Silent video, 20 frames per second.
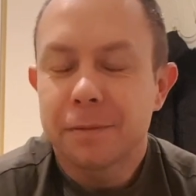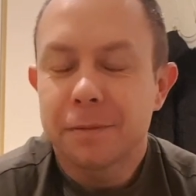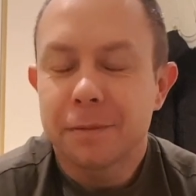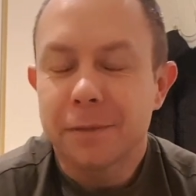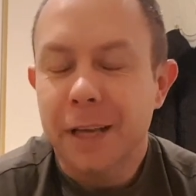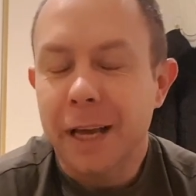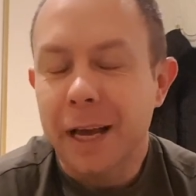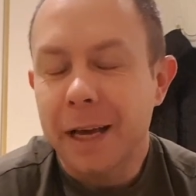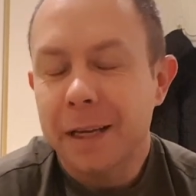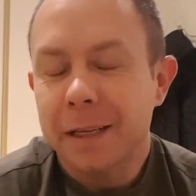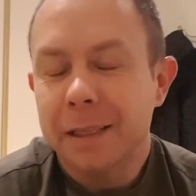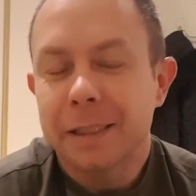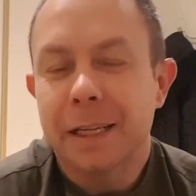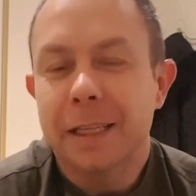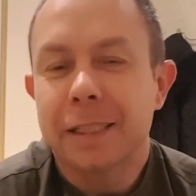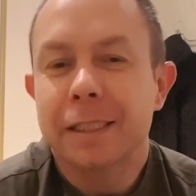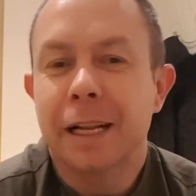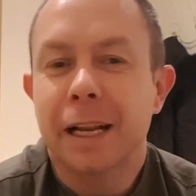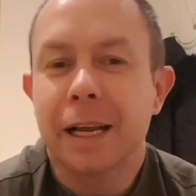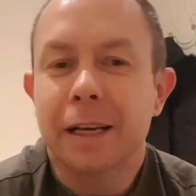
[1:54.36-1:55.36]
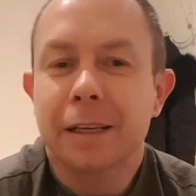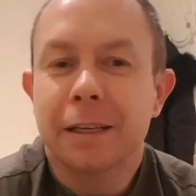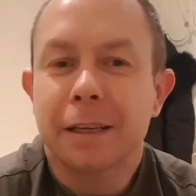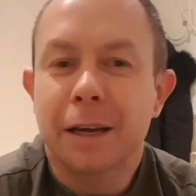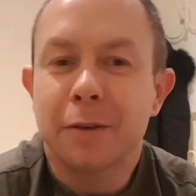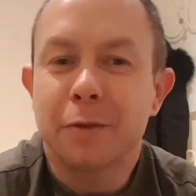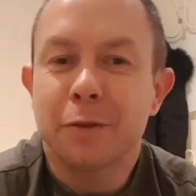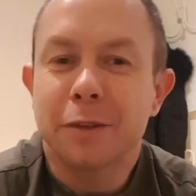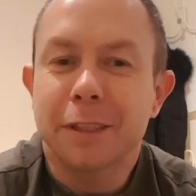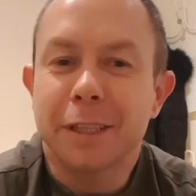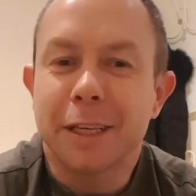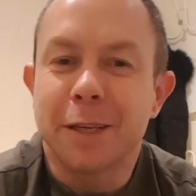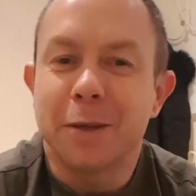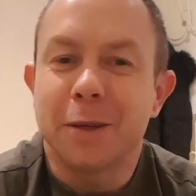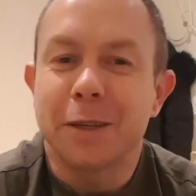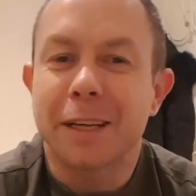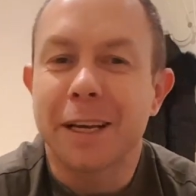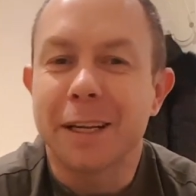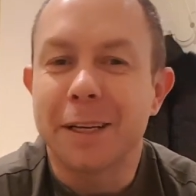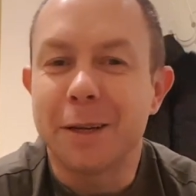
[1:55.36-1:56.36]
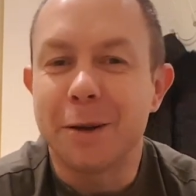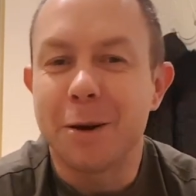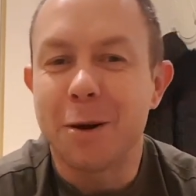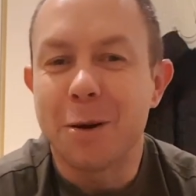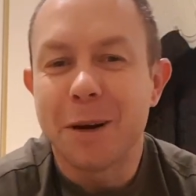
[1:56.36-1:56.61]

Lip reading: yeah, that's like everything you can do.